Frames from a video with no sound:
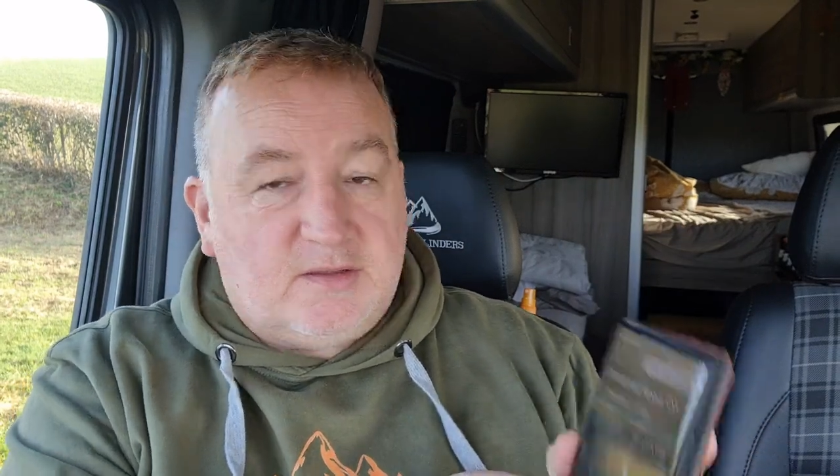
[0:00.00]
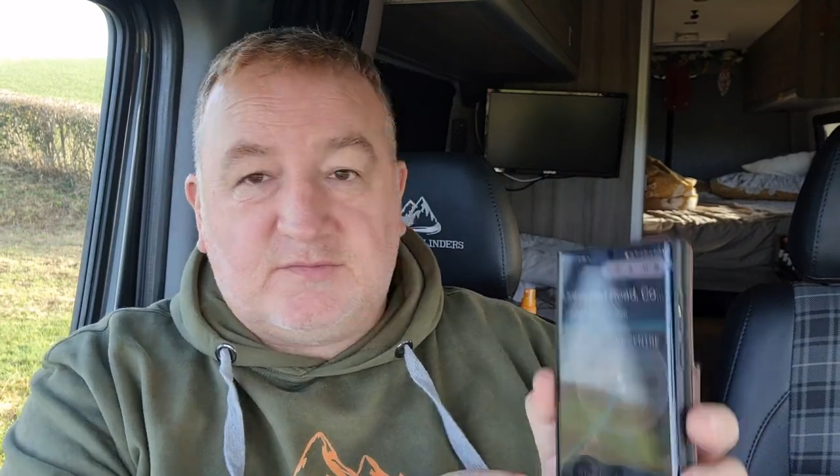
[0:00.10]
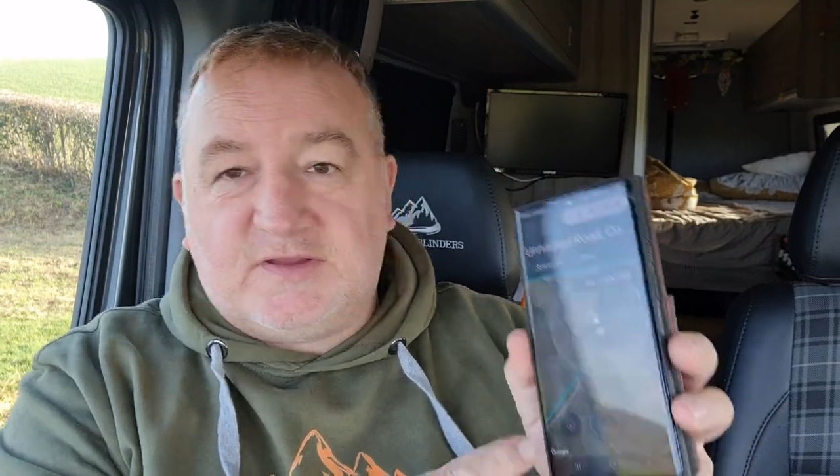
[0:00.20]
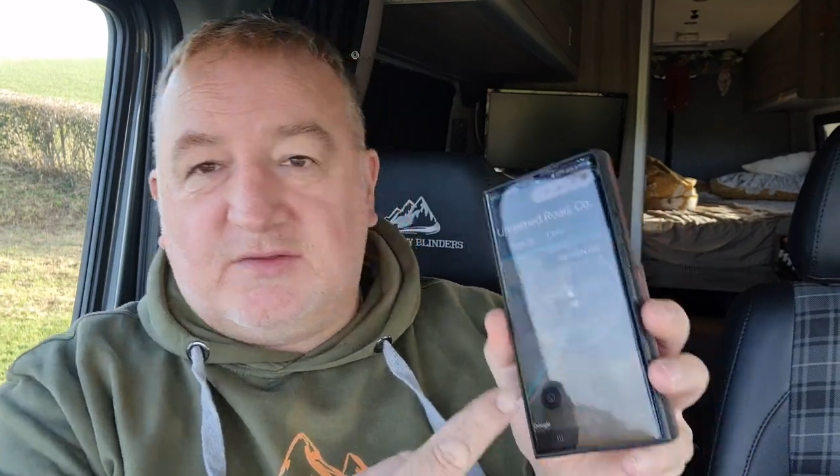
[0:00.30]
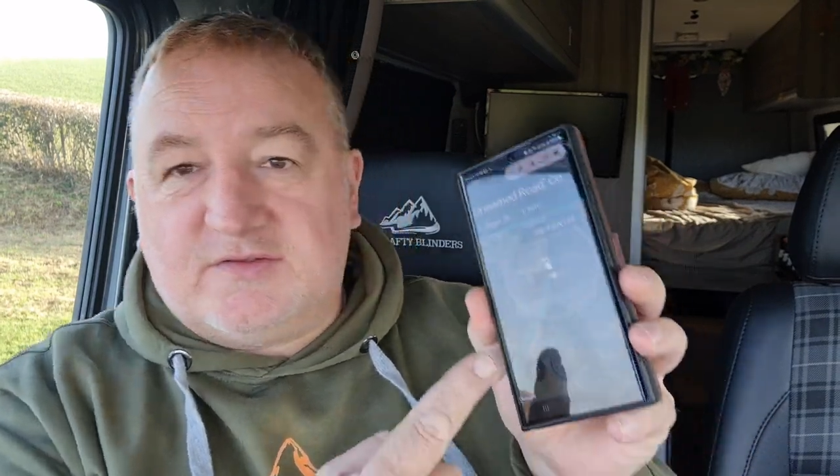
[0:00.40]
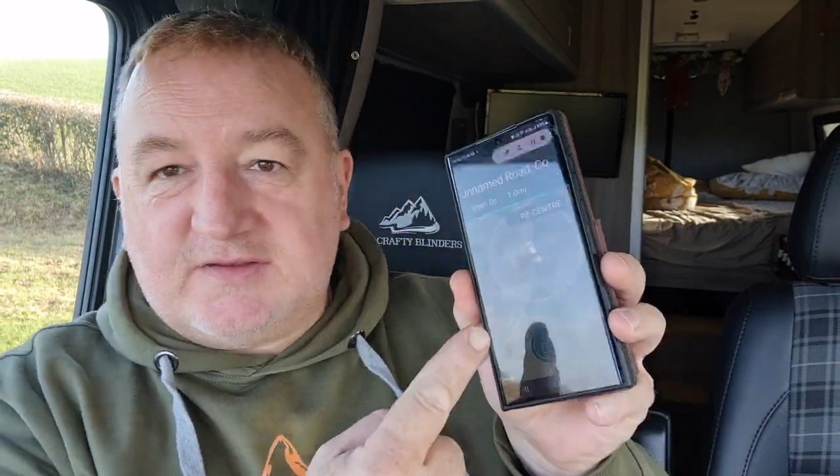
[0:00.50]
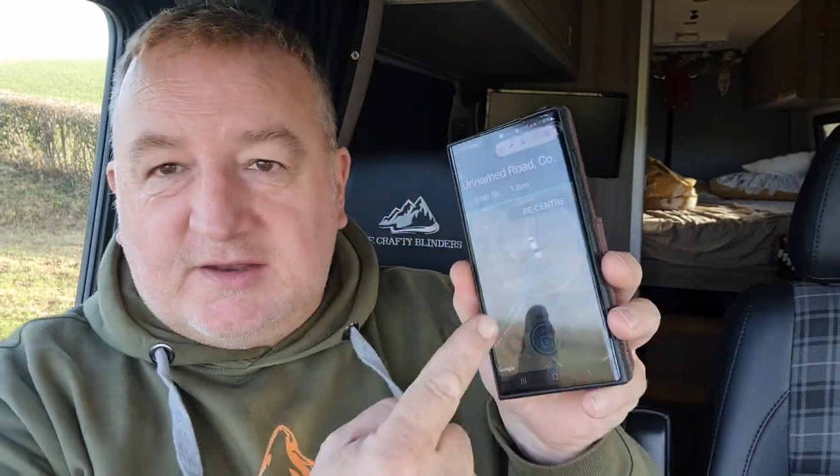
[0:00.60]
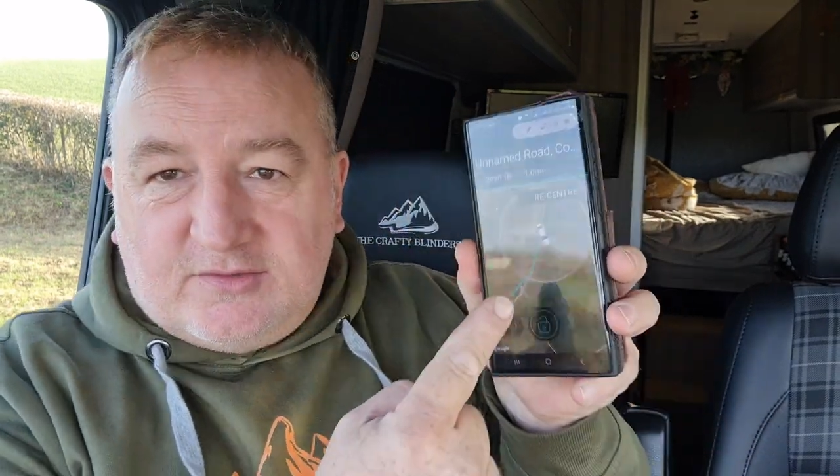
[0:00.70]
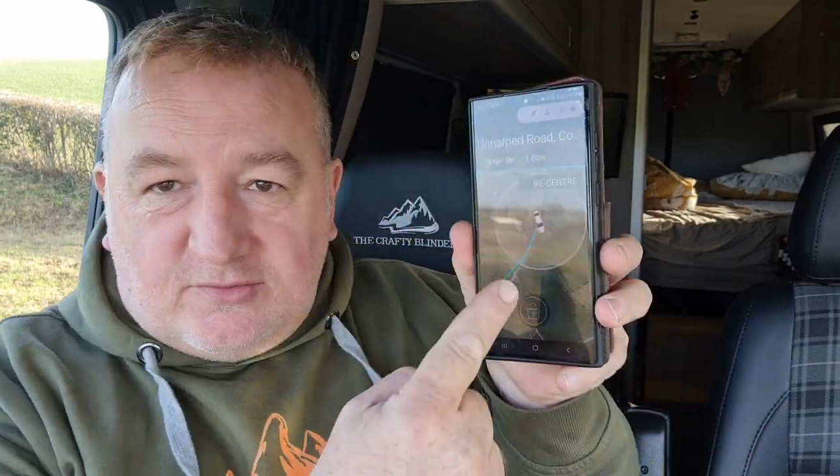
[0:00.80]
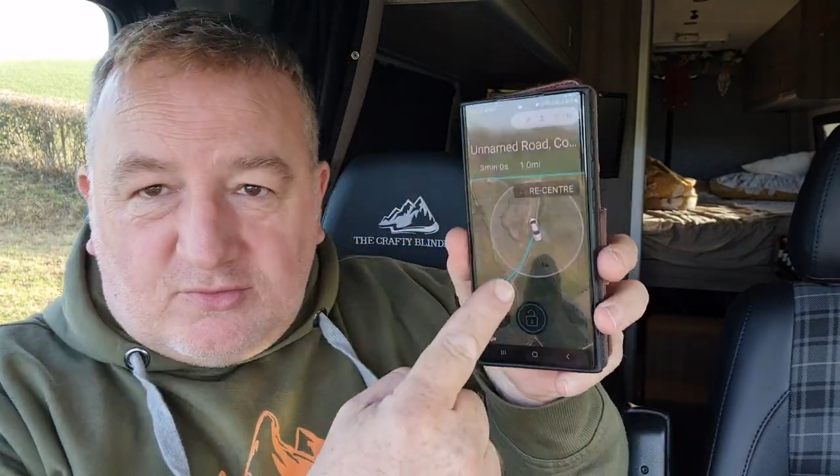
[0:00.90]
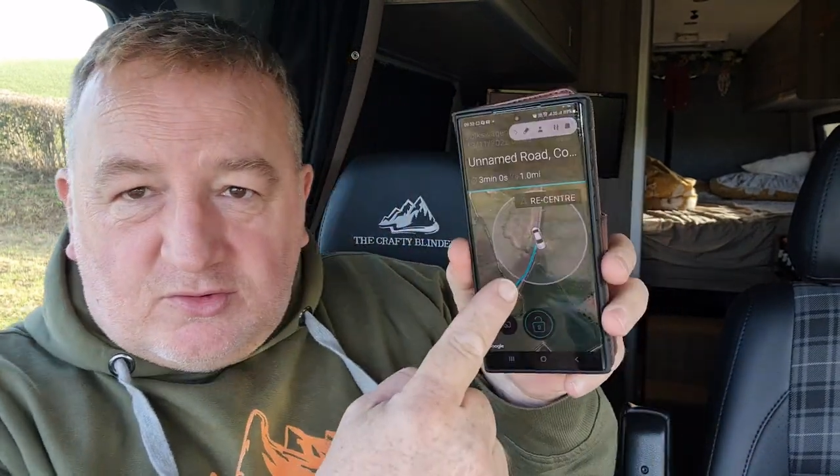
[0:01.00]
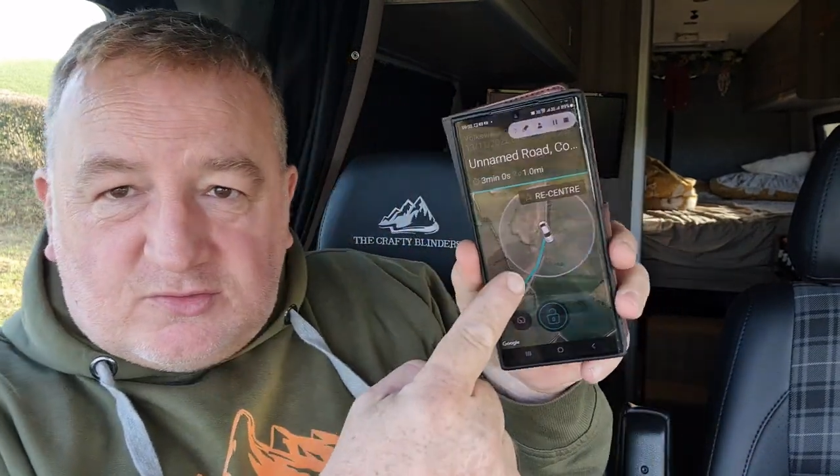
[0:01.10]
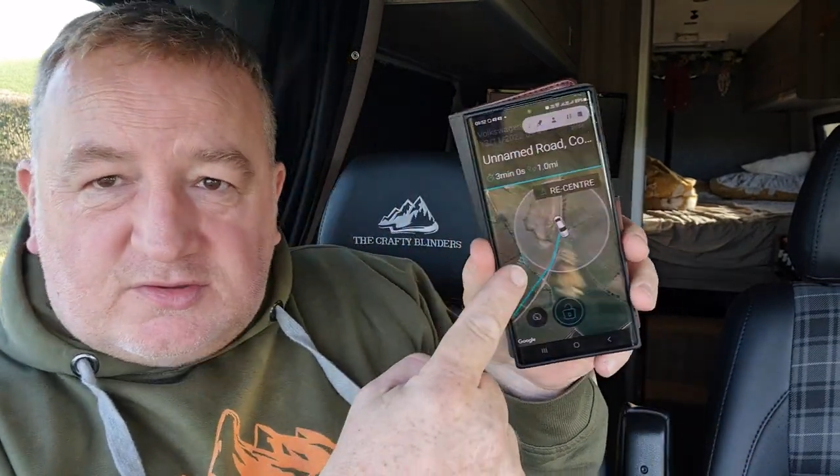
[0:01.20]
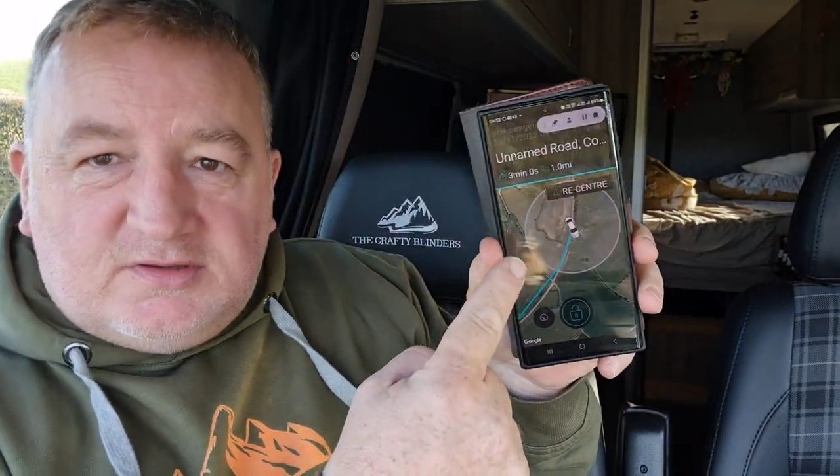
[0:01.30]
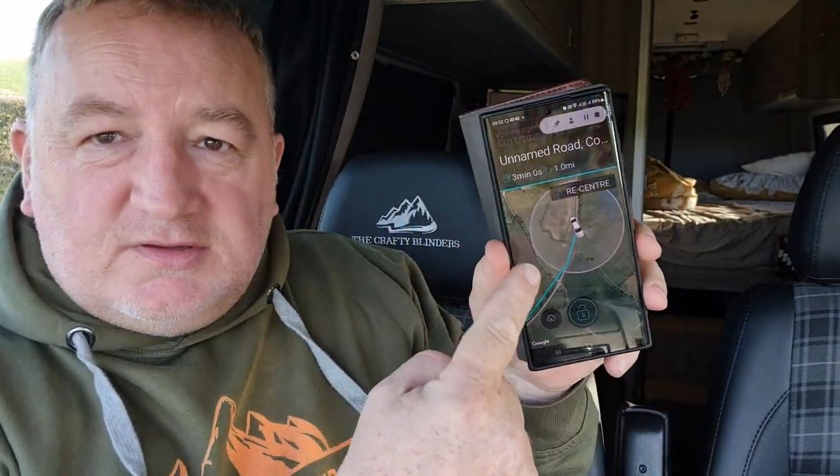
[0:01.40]
I'm sat on the side of the
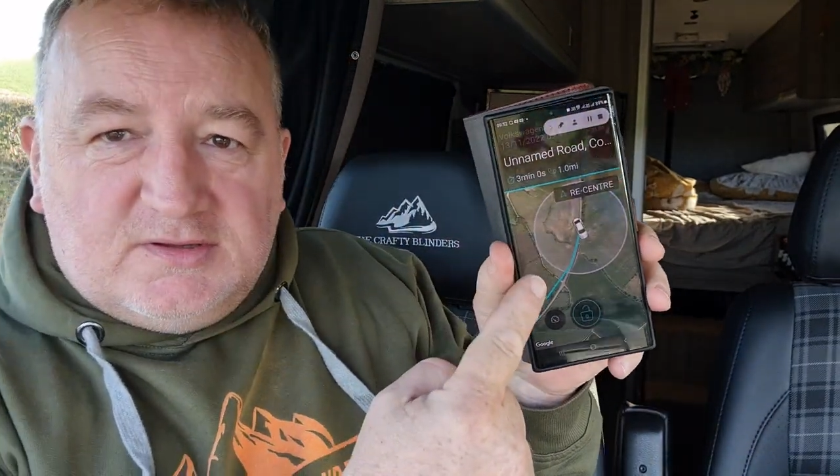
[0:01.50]
road,